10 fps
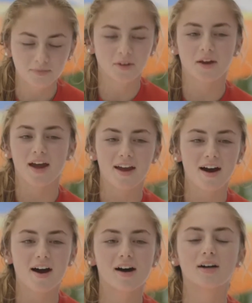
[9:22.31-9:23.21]
Okay.
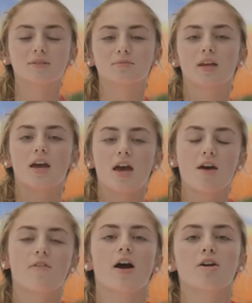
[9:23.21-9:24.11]

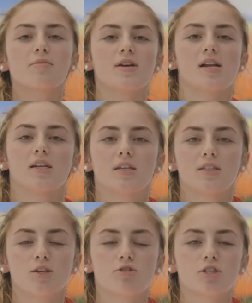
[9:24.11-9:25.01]
If I could be any
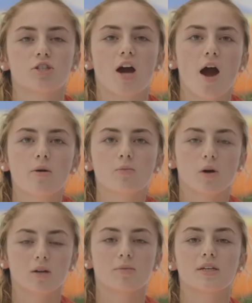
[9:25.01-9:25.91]
sea creature, I would
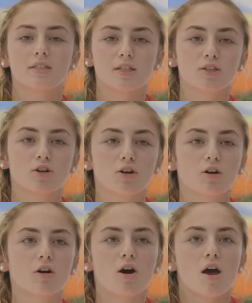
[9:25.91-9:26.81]
want to be a sea
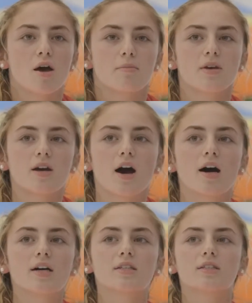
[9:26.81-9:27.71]
turtle
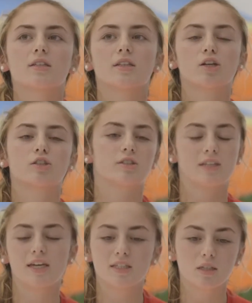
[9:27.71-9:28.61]
because
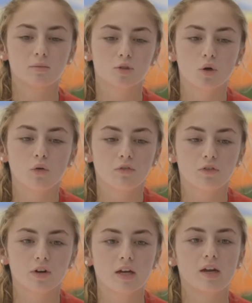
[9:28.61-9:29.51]
they seem so
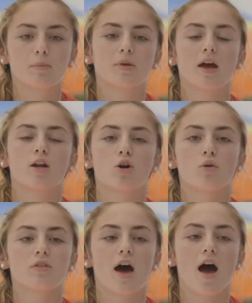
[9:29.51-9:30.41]
free, but I
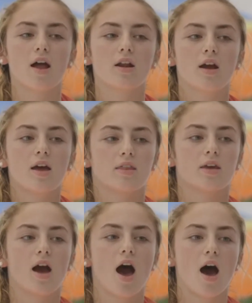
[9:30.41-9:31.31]
know that
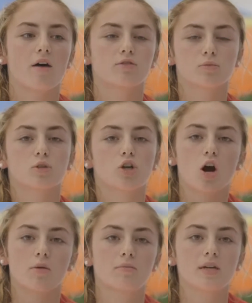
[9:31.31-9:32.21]
they have so much
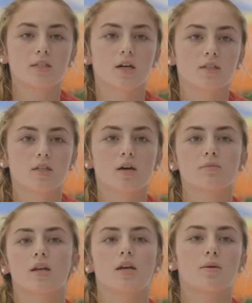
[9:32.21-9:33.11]
harm being done to them,
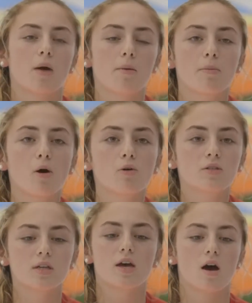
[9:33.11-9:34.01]
getting hit by boats.